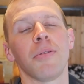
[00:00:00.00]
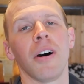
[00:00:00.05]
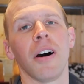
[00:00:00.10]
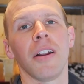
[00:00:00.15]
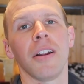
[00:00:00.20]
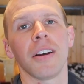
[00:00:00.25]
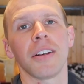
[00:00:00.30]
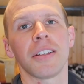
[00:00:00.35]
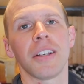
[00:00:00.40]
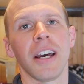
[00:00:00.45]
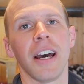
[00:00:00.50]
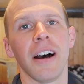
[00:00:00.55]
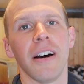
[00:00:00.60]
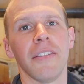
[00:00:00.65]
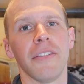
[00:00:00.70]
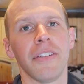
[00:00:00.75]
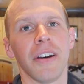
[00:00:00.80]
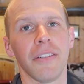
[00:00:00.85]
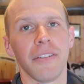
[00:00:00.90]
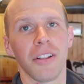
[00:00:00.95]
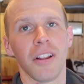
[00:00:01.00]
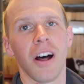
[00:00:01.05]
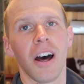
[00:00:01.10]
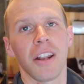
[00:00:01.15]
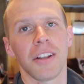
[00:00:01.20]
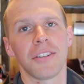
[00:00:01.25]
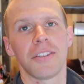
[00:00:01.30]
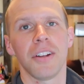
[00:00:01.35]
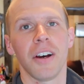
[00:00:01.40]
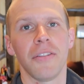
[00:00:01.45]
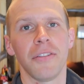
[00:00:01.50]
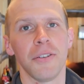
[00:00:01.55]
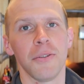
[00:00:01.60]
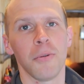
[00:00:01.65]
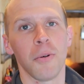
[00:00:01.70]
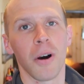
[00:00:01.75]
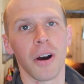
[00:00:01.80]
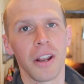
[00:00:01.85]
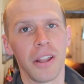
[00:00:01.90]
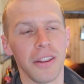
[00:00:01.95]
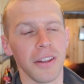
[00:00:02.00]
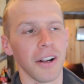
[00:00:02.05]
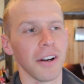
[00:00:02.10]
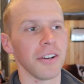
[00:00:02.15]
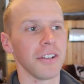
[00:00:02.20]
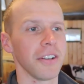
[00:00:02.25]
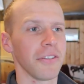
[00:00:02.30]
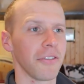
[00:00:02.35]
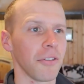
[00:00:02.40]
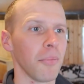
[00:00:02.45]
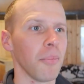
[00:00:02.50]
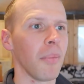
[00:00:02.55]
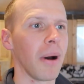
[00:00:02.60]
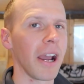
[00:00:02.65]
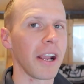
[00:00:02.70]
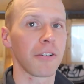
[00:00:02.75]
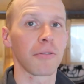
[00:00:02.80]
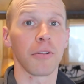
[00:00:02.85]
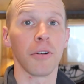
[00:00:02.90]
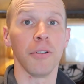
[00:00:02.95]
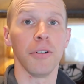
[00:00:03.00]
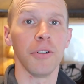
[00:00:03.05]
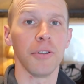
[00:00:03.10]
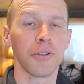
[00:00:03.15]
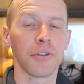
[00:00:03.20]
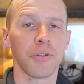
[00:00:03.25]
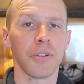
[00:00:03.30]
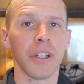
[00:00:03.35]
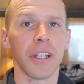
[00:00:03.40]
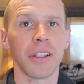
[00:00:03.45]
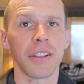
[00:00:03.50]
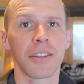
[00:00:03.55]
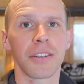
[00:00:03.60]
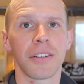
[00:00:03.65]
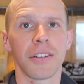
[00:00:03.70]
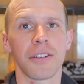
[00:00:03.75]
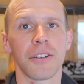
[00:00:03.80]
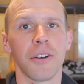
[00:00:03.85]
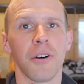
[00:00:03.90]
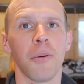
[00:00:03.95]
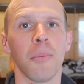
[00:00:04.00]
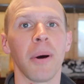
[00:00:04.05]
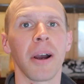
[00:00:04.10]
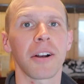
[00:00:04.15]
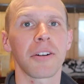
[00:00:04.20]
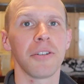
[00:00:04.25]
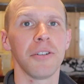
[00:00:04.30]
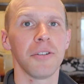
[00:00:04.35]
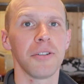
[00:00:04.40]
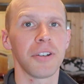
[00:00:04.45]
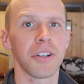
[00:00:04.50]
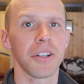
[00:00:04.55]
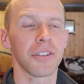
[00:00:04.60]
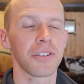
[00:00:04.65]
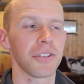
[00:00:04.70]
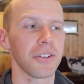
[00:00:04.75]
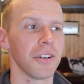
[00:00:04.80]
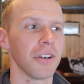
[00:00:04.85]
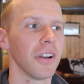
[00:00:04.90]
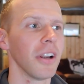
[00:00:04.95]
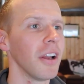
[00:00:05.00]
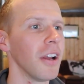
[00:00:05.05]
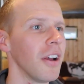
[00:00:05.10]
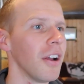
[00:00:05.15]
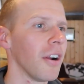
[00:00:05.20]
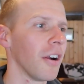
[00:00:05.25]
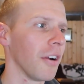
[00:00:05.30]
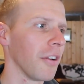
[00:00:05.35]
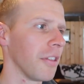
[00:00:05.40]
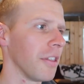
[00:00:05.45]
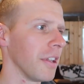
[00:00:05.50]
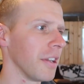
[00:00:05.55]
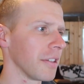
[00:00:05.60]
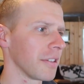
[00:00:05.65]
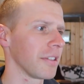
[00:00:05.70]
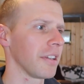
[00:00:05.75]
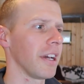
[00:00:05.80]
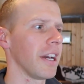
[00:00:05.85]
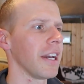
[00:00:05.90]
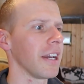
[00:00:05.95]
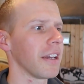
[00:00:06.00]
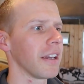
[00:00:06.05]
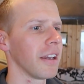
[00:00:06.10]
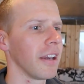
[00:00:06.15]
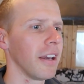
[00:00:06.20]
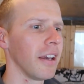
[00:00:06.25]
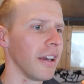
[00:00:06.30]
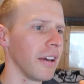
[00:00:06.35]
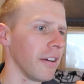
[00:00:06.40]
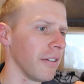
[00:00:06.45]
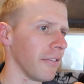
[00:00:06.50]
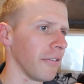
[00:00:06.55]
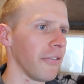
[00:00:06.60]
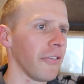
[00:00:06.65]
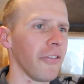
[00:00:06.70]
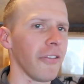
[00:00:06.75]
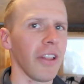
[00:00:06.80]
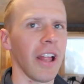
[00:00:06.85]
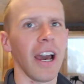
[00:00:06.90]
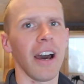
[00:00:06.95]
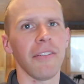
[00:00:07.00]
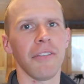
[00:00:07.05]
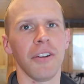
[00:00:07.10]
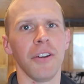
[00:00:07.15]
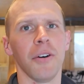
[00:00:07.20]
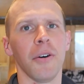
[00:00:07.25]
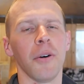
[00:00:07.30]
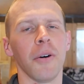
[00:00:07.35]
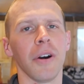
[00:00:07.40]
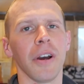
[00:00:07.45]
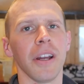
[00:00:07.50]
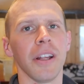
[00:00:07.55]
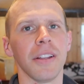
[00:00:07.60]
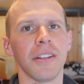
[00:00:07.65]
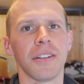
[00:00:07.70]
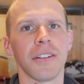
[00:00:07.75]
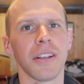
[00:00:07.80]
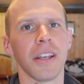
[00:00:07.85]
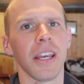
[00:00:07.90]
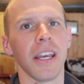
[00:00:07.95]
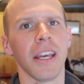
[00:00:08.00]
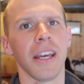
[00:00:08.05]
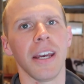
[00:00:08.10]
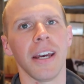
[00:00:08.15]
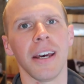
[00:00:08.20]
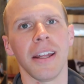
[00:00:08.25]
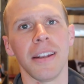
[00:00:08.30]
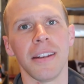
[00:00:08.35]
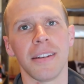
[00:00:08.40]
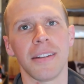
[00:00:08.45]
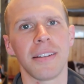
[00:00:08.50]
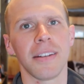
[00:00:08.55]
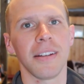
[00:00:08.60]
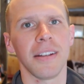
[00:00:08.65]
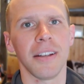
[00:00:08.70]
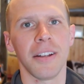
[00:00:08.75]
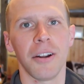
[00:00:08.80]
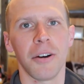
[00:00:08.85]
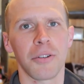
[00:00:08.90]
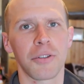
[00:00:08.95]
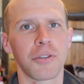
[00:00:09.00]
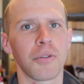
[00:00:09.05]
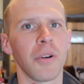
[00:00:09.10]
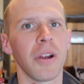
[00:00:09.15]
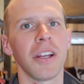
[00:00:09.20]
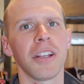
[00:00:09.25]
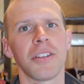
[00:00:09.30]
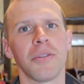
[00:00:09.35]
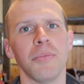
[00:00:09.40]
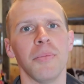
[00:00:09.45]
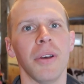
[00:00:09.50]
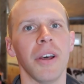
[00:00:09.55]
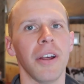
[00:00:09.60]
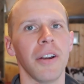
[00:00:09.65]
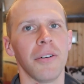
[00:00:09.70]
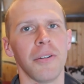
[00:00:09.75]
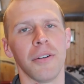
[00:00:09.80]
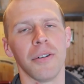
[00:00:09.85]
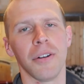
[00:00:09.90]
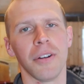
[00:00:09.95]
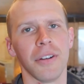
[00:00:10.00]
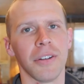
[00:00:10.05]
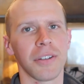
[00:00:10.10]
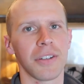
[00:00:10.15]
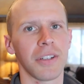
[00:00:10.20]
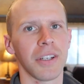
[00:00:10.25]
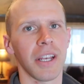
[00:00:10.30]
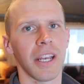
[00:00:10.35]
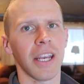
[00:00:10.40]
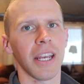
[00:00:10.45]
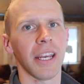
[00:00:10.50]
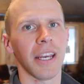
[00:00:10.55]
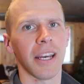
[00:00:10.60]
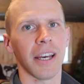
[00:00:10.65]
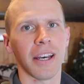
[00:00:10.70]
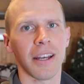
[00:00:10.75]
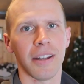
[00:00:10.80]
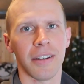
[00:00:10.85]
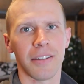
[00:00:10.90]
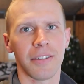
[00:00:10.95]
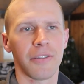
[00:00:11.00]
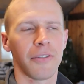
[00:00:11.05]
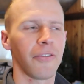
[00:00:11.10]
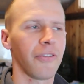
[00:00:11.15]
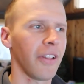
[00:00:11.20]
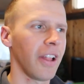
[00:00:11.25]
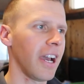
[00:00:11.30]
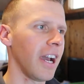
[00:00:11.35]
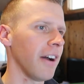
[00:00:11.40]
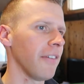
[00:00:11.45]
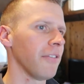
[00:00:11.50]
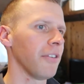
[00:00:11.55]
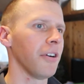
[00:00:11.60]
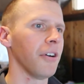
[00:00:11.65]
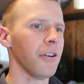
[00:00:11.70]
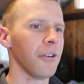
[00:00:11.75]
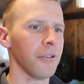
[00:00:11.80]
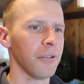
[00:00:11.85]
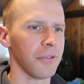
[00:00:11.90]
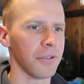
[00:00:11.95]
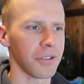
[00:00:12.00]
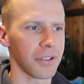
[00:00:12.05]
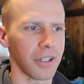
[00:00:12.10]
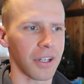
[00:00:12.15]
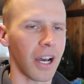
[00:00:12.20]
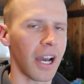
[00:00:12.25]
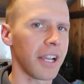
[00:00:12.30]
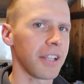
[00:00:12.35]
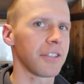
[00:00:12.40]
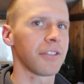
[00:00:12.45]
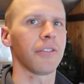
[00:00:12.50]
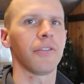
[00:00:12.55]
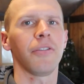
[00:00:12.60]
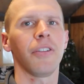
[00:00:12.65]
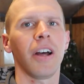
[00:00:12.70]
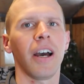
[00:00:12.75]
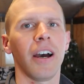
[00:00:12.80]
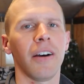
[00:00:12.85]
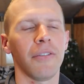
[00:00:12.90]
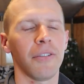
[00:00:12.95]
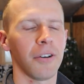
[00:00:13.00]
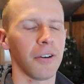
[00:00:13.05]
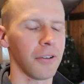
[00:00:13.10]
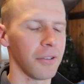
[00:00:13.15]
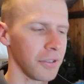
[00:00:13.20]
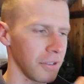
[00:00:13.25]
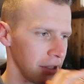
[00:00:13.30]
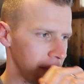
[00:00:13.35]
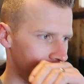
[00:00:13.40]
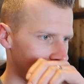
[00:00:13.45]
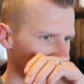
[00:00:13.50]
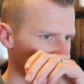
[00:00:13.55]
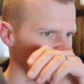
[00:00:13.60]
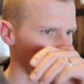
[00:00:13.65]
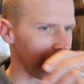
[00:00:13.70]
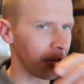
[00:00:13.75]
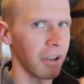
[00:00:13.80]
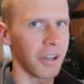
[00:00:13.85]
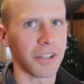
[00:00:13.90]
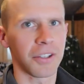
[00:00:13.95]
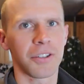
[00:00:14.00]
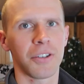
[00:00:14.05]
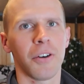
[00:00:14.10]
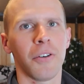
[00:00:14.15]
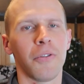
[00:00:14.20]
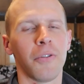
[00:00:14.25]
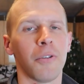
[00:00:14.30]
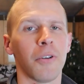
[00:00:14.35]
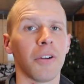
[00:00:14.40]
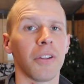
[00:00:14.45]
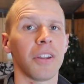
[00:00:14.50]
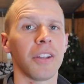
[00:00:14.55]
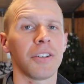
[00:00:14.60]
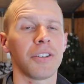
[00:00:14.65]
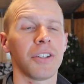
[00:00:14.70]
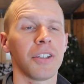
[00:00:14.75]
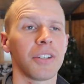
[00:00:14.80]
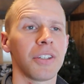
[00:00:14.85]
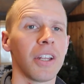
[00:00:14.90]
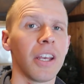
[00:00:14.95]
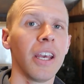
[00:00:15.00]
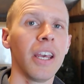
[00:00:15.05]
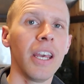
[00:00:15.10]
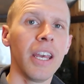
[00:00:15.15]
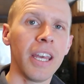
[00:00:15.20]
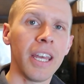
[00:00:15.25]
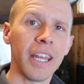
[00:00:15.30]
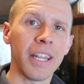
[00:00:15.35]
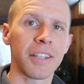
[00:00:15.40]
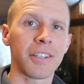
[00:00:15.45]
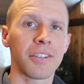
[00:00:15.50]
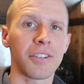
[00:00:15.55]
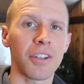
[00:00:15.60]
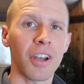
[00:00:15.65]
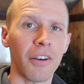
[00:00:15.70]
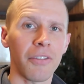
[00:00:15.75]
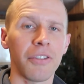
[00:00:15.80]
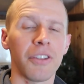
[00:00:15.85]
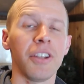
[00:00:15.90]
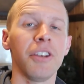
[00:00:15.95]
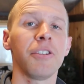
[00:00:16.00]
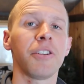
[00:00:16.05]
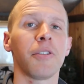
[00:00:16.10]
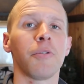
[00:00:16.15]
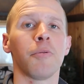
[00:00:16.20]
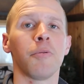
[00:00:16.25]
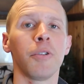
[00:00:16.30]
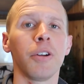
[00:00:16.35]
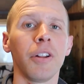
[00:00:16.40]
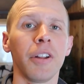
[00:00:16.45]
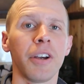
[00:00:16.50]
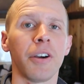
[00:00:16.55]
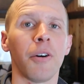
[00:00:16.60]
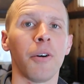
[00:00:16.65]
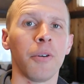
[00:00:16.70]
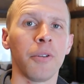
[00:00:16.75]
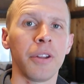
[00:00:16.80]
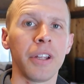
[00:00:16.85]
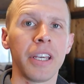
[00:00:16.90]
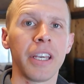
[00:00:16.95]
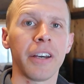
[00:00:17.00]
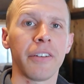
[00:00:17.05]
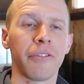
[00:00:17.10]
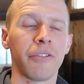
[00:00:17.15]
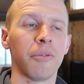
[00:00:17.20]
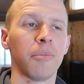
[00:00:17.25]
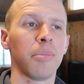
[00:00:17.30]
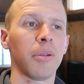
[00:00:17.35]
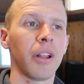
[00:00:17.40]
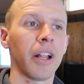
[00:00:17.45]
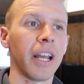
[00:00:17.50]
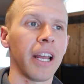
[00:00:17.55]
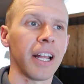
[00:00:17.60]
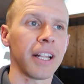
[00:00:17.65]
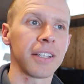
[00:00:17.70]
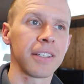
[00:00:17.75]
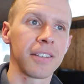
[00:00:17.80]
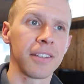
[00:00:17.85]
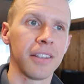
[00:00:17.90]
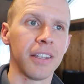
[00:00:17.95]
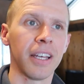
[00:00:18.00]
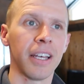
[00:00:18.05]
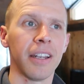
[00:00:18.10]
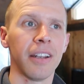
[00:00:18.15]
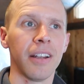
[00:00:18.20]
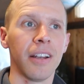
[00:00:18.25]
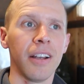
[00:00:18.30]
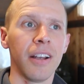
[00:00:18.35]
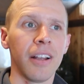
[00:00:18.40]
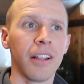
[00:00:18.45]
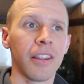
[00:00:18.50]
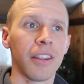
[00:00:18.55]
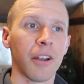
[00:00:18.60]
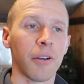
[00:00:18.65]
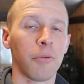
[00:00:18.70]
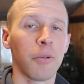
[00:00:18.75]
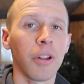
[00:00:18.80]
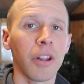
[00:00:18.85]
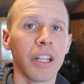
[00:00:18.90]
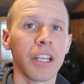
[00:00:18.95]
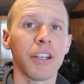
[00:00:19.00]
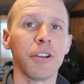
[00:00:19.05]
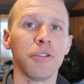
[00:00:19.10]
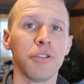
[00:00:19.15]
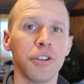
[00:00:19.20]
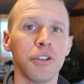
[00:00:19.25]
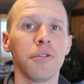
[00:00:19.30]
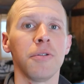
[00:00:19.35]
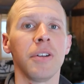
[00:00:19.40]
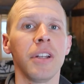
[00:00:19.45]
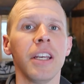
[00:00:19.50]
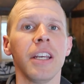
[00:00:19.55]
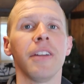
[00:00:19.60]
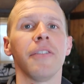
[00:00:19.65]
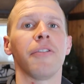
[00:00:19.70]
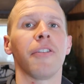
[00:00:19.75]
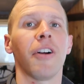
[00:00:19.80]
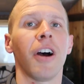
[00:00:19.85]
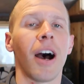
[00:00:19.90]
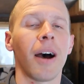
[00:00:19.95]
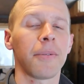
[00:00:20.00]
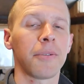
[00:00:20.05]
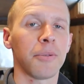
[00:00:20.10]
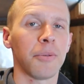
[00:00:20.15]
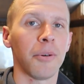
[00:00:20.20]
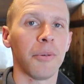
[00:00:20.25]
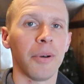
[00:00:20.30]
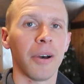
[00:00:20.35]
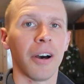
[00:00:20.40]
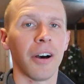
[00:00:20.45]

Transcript: products have, have a lot of stuff you want in there, different micronutrients. So micronutrients are, are things like flavonoids and you know trace minerals and flavones and isoflavones and so on and so forth. It's just it's stuff that you can really only get from plants that that really you do need for optimum